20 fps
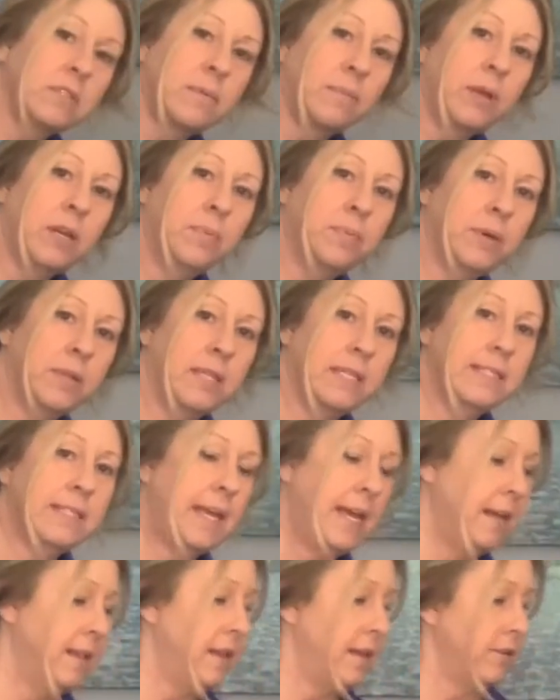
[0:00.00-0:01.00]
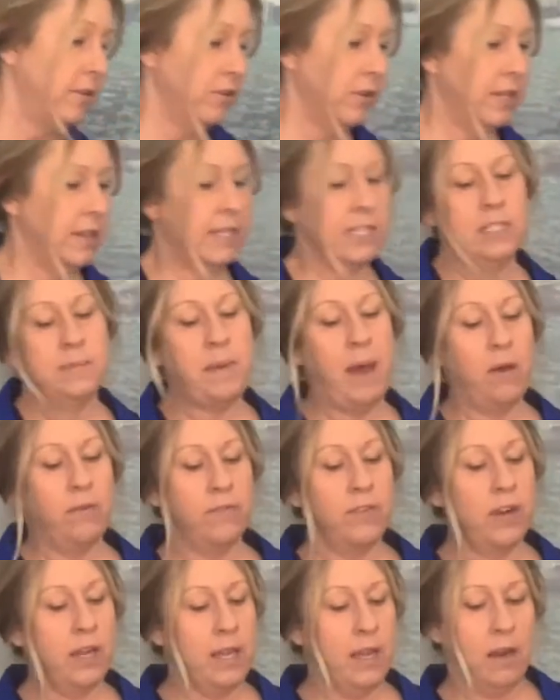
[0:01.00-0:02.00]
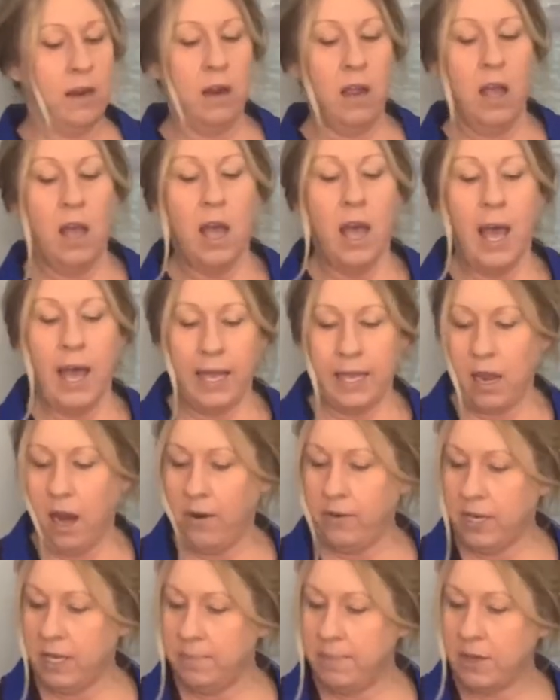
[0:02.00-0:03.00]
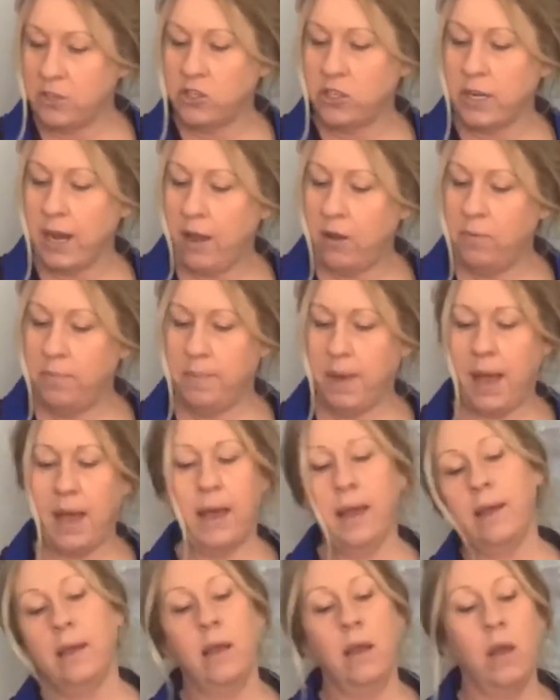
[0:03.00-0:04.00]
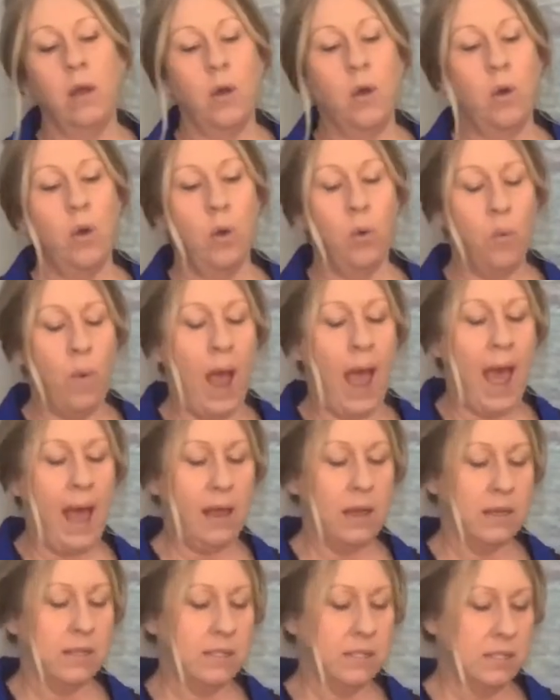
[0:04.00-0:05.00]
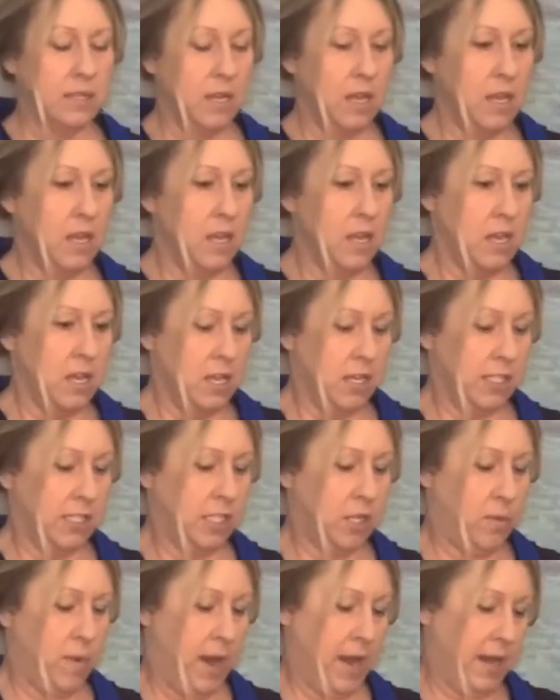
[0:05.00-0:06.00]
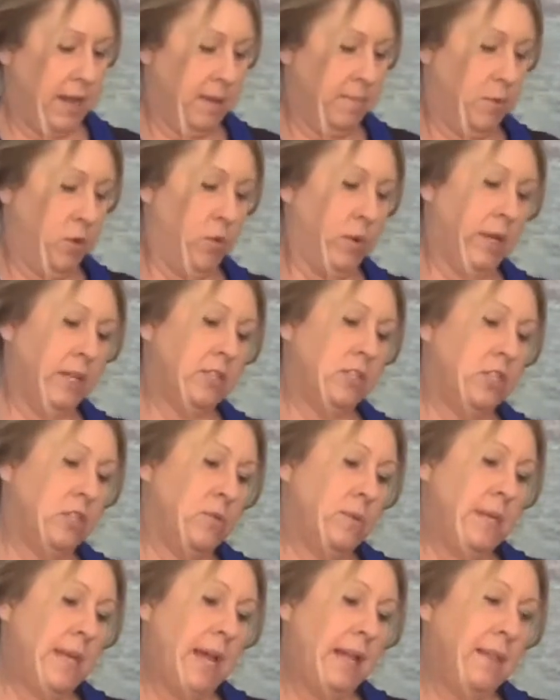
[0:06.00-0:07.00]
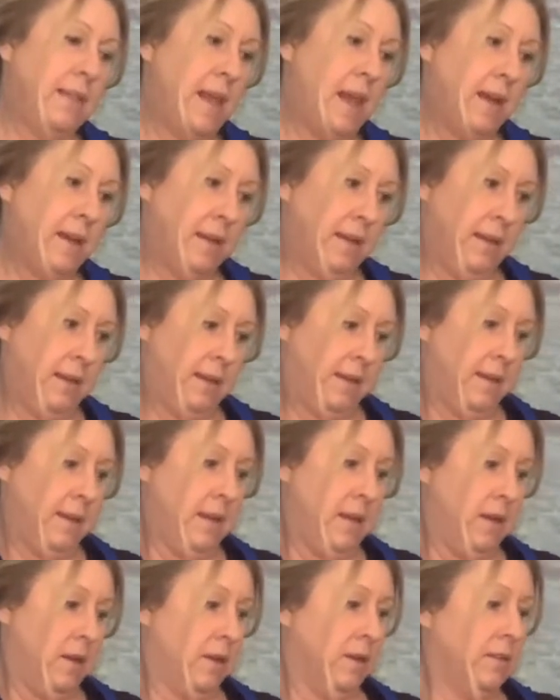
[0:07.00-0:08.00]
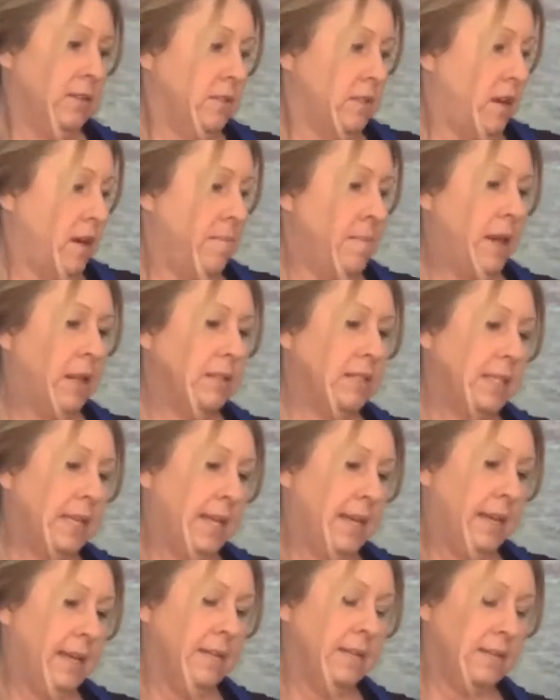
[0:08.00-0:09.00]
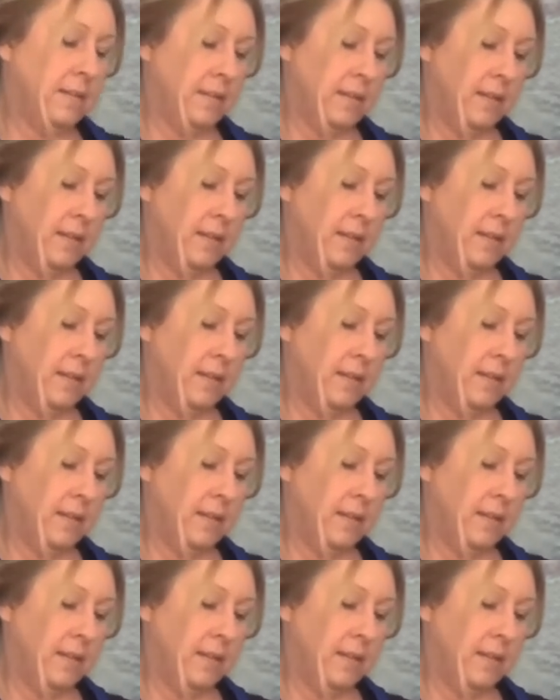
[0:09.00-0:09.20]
I'm going to put the scale underneath the spout for here. I already measured out my wax, so I'm going to get that in here to start melting it,